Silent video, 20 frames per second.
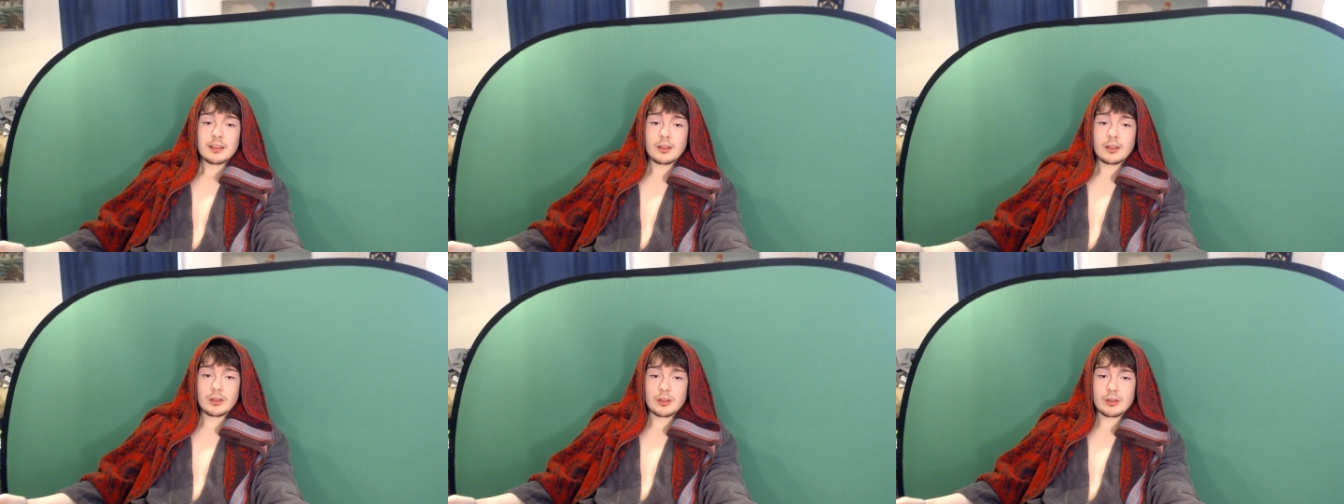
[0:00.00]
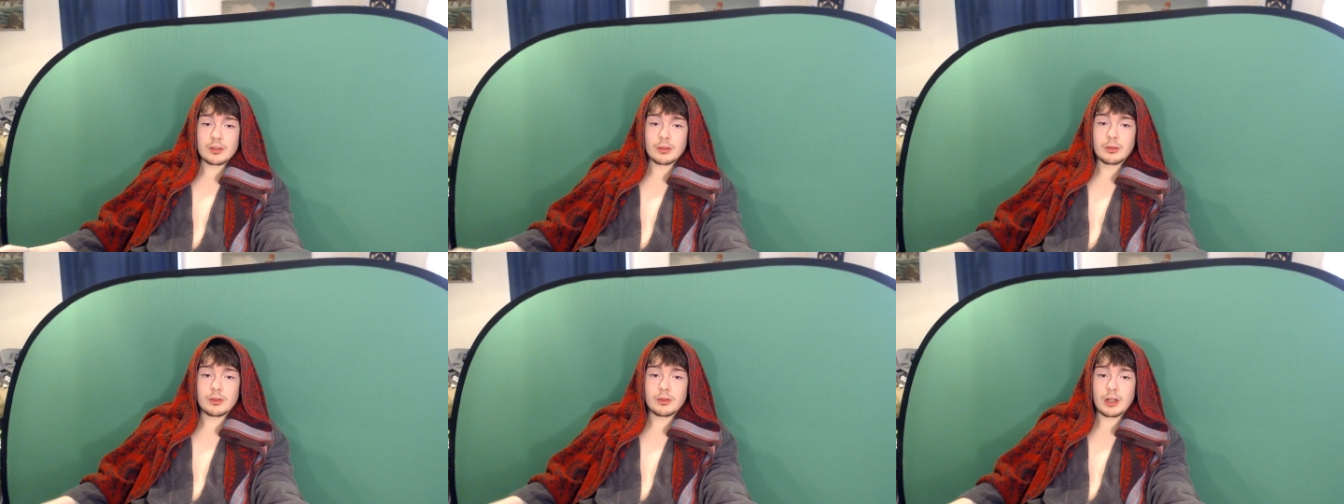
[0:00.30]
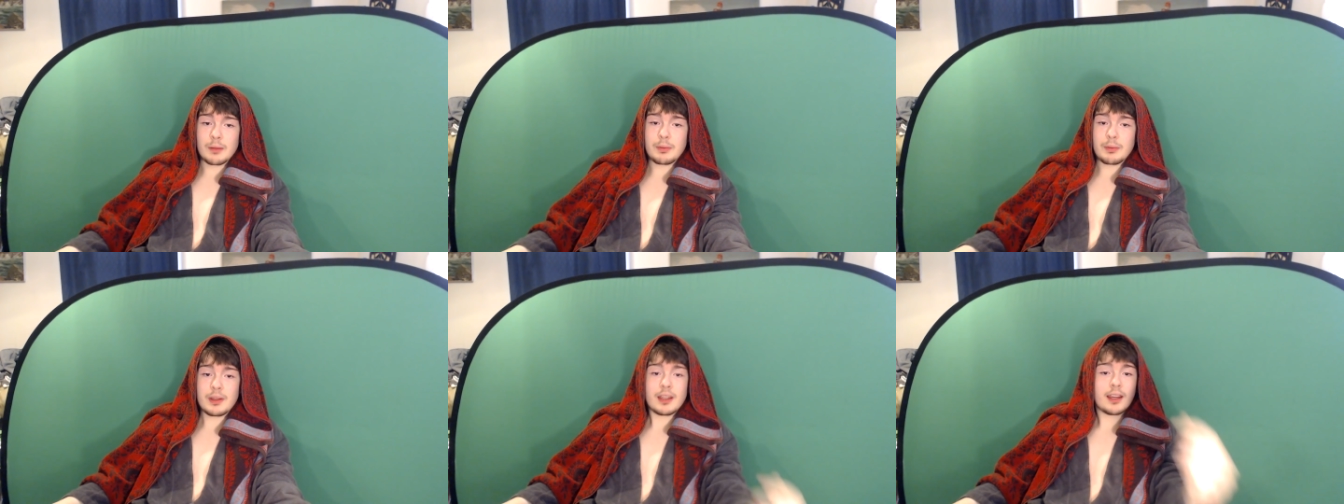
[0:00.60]
those
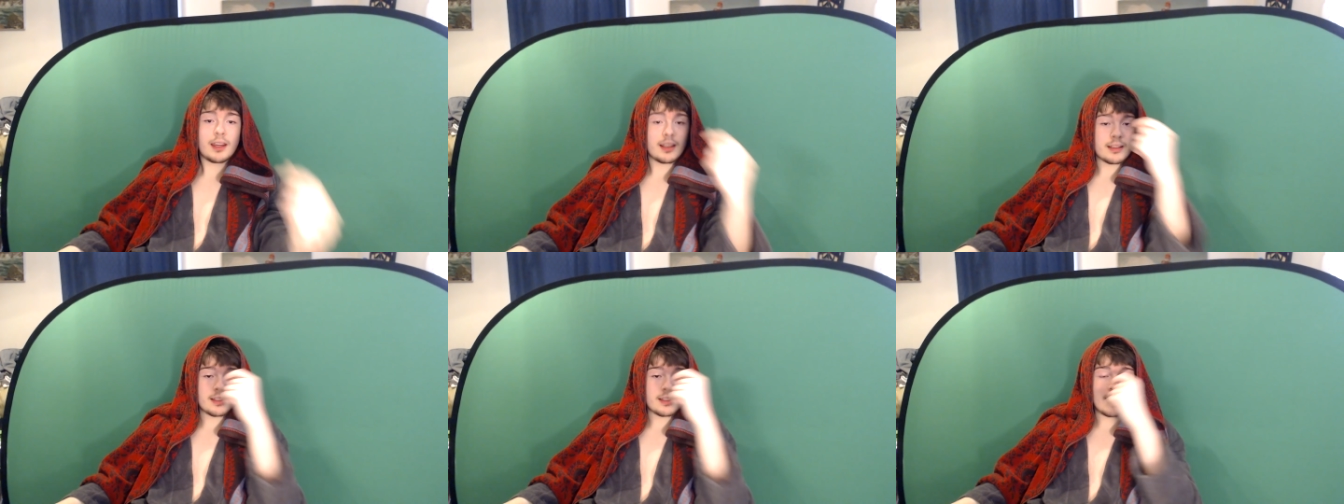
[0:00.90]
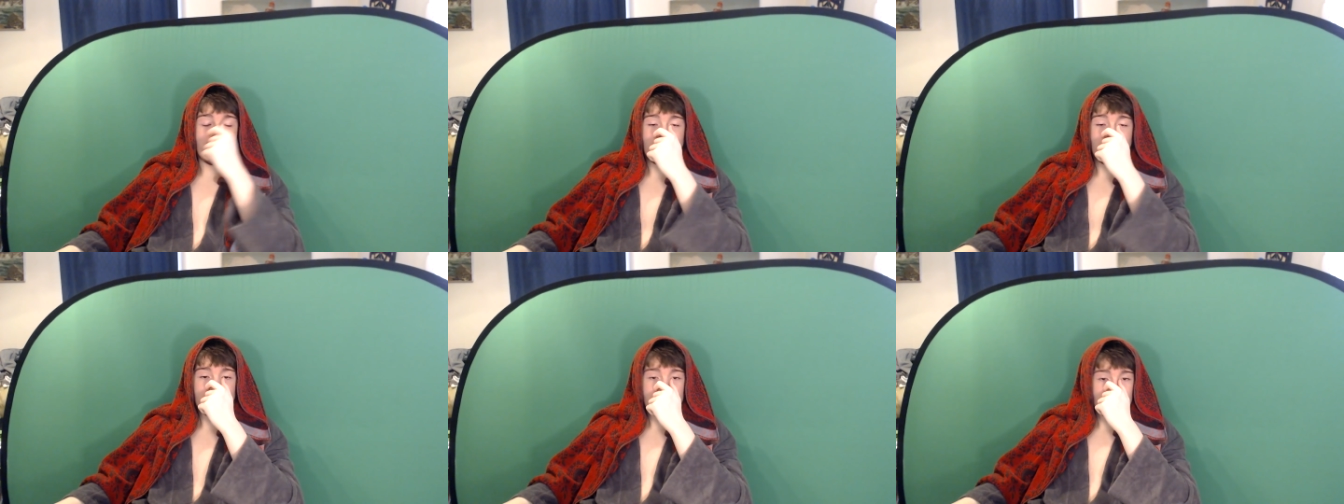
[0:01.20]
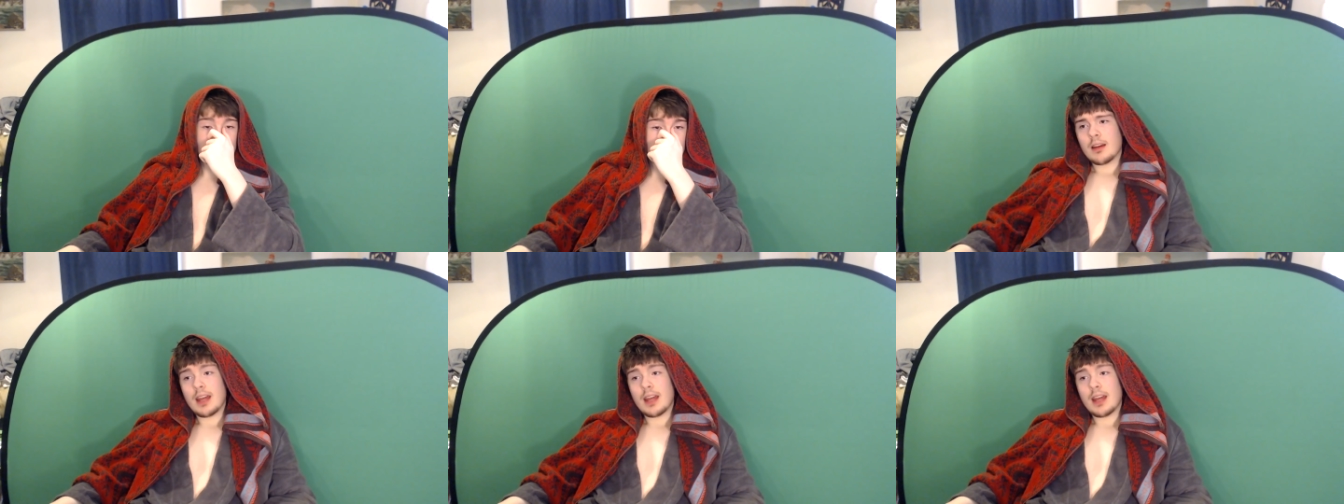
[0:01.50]
creepy ass
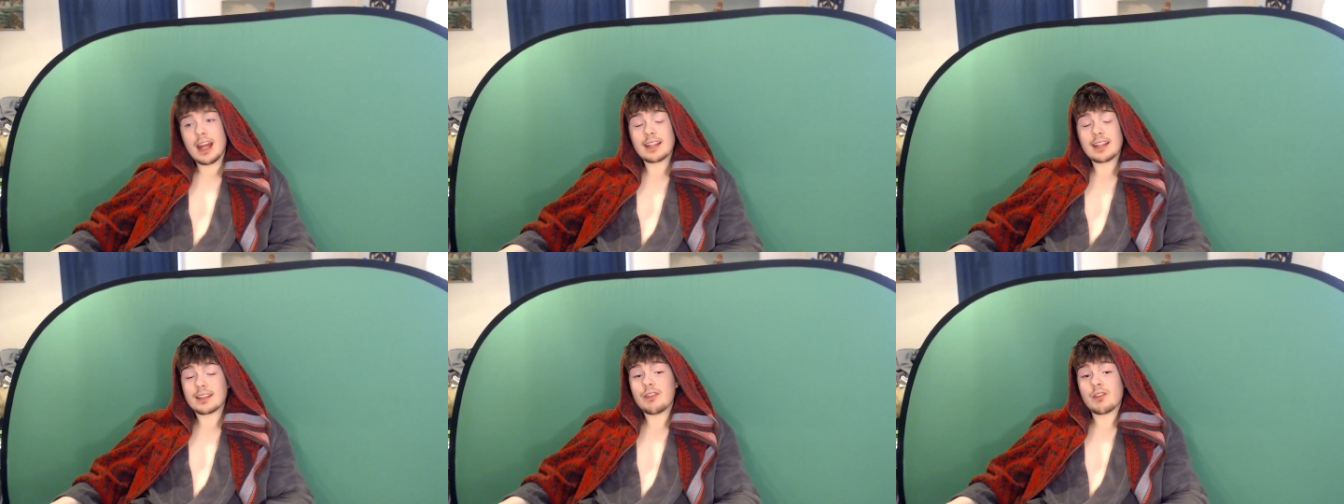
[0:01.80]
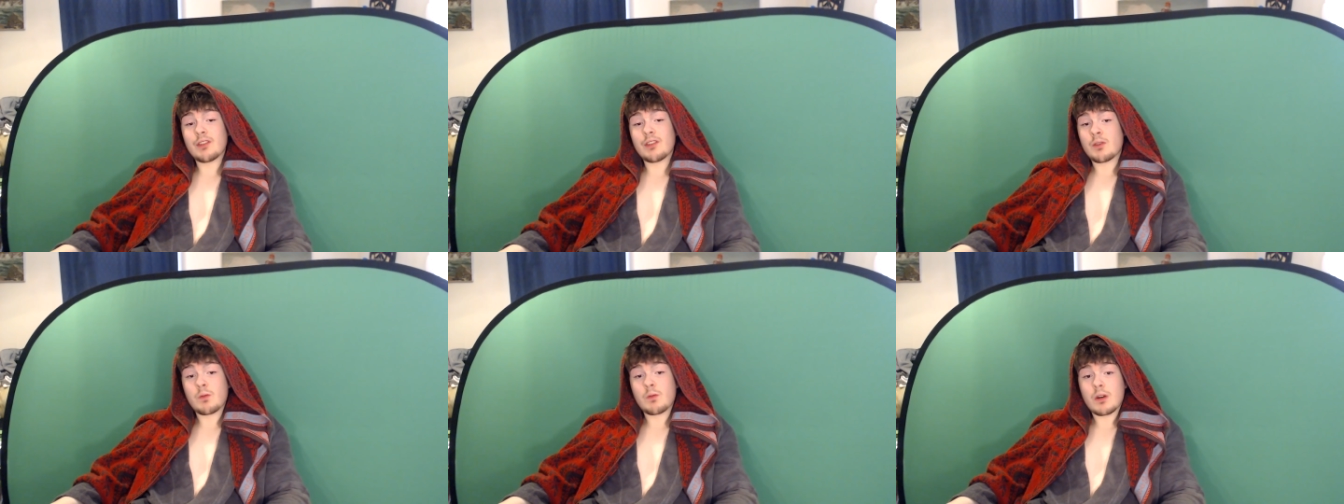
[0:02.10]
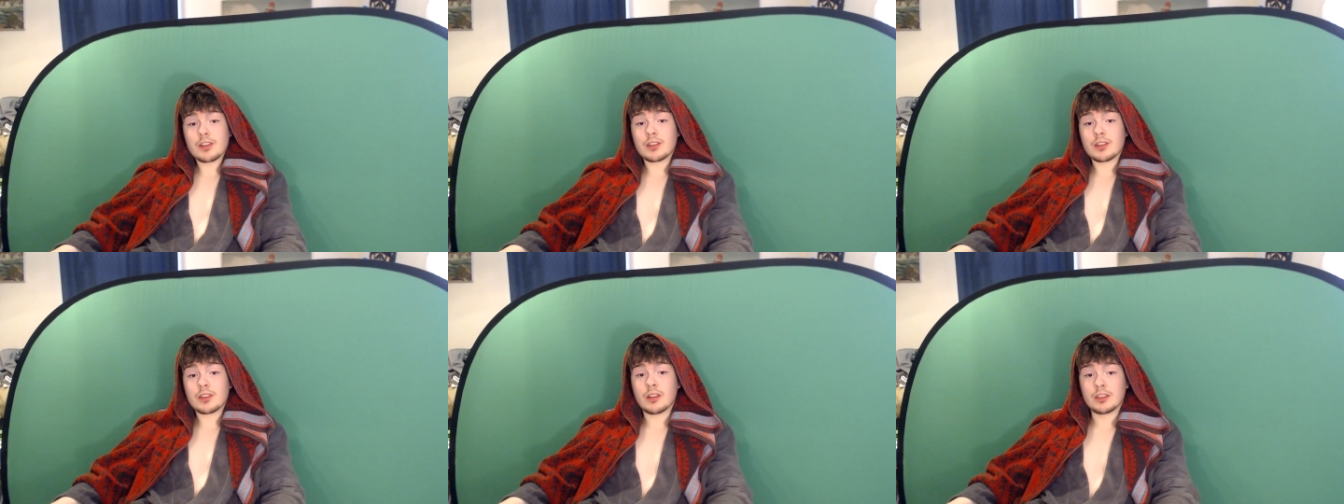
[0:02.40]
guys. It's even
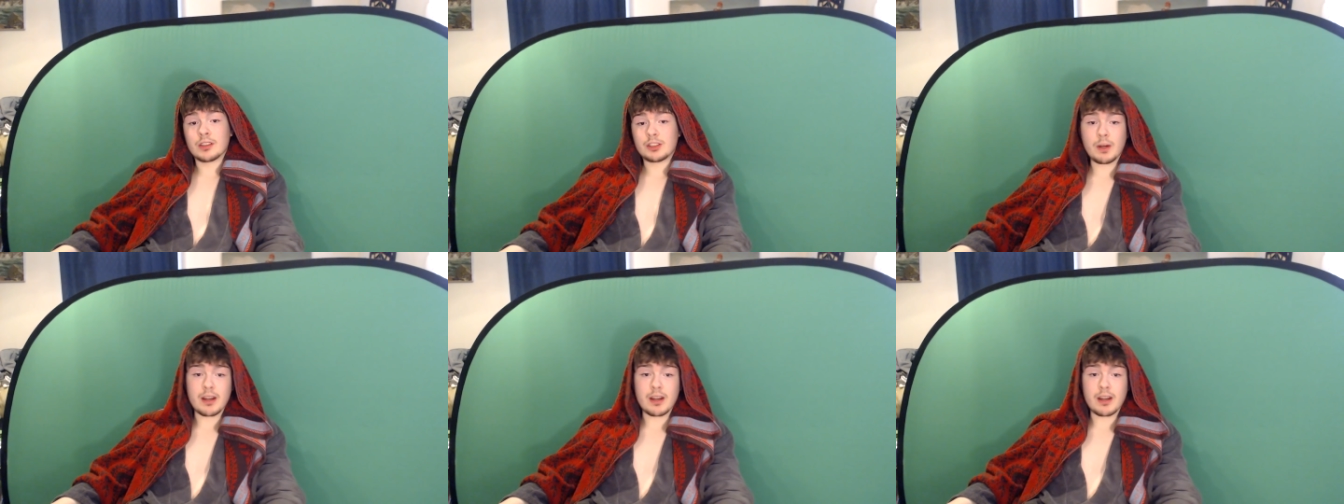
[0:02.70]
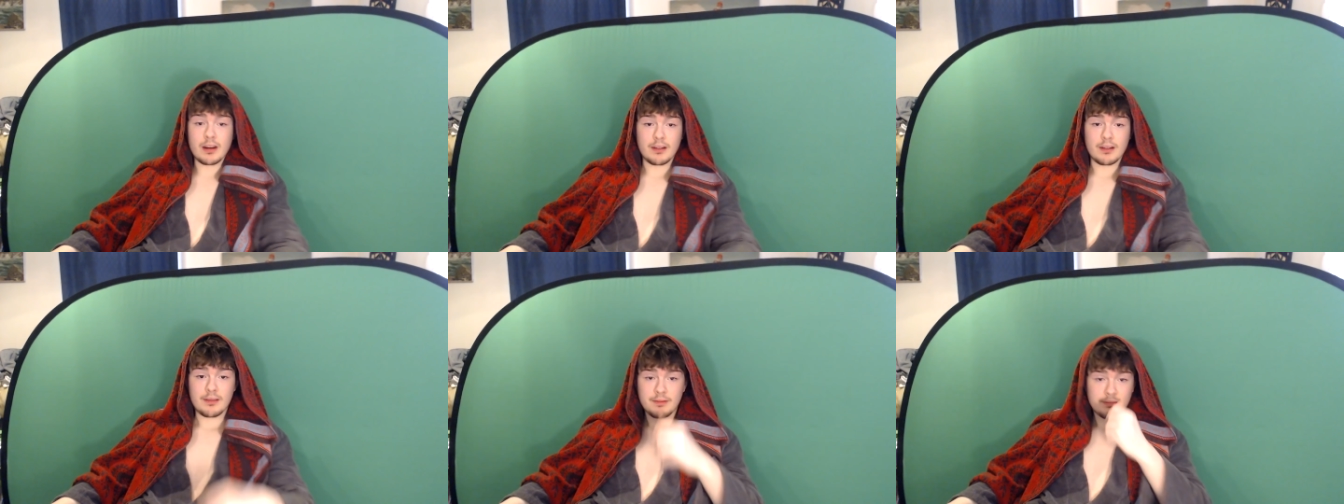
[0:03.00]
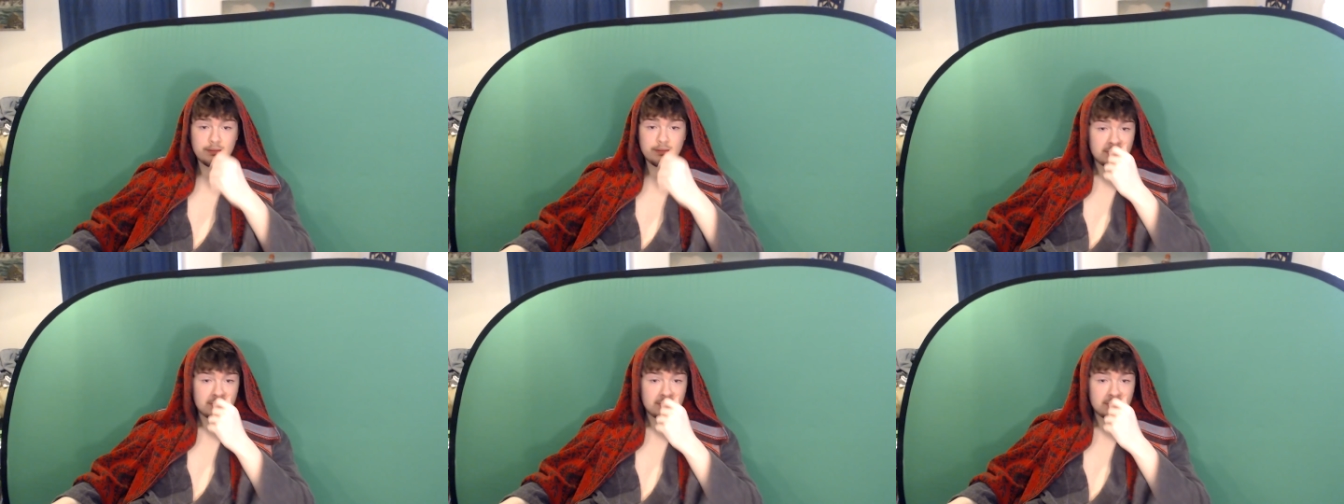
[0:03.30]
worse on Twitter.